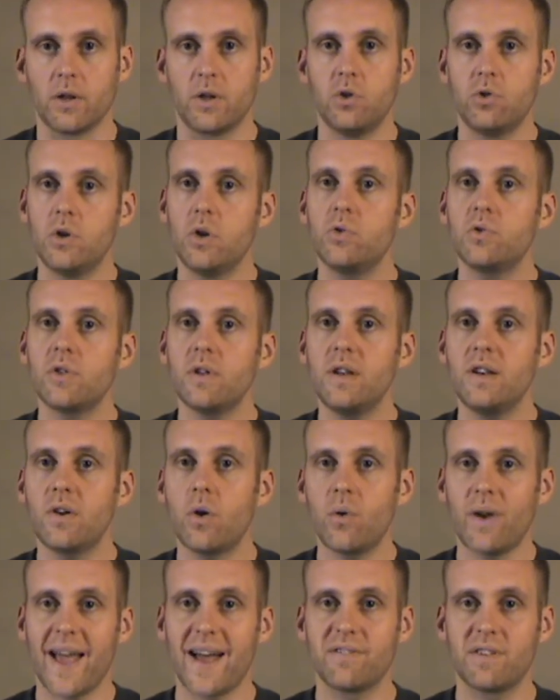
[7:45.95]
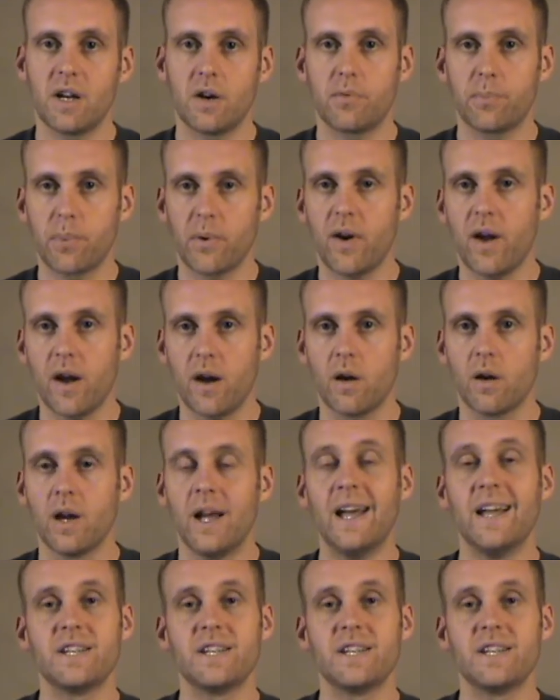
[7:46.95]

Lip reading: You usually don't have enough prayer